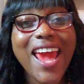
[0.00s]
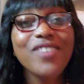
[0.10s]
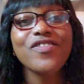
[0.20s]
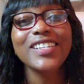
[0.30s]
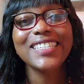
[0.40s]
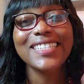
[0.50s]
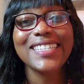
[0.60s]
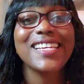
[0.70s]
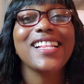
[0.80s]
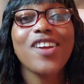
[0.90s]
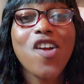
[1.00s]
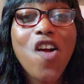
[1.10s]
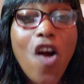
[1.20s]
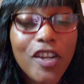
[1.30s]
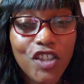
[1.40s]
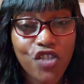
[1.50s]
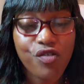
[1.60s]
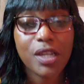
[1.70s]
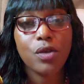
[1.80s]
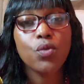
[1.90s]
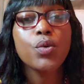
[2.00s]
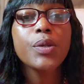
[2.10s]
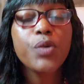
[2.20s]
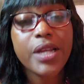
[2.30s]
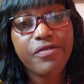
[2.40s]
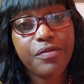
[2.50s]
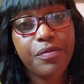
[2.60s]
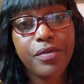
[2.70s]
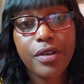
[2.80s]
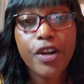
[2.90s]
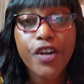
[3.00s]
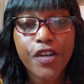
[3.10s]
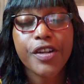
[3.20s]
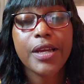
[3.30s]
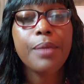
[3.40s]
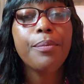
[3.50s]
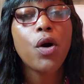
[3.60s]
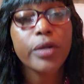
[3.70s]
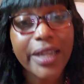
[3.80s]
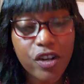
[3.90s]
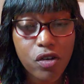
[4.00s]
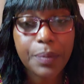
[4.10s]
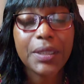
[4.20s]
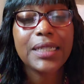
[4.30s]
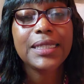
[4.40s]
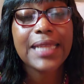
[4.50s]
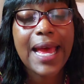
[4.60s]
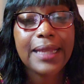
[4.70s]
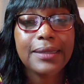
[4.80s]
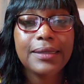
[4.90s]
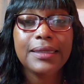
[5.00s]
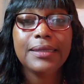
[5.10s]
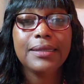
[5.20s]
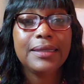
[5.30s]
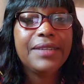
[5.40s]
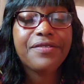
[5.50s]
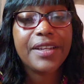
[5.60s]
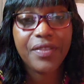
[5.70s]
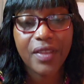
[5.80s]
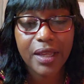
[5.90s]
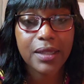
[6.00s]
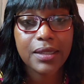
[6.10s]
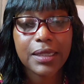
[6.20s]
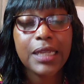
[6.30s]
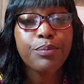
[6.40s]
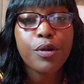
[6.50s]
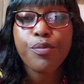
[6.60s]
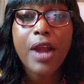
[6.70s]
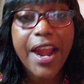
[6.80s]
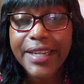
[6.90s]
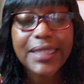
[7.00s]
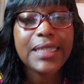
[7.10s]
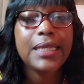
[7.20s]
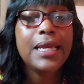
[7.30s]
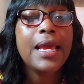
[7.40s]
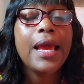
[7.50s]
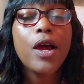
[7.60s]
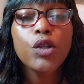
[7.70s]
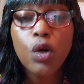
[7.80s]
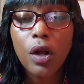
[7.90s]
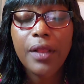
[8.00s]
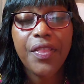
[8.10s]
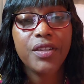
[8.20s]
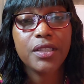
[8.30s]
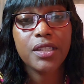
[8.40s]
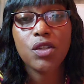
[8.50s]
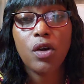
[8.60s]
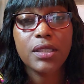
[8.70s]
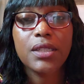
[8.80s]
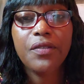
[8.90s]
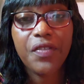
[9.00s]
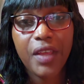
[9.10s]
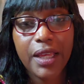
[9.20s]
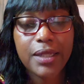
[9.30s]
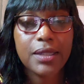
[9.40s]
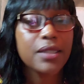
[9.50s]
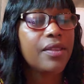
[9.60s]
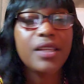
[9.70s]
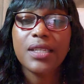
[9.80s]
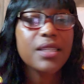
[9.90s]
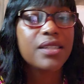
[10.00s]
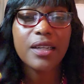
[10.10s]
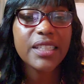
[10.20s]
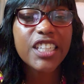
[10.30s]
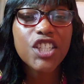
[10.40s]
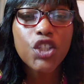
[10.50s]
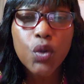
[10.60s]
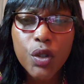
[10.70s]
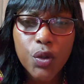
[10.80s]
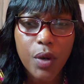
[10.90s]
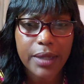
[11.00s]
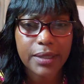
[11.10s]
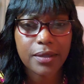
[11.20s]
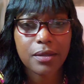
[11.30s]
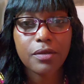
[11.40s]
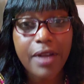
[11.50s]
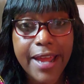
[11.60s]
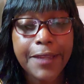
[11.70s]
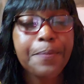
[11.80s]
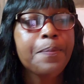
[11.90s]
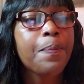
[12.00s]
every single country, we would have heard about corruptions and different things, impropriety and all sorts of things. So this is nothing new to us, right?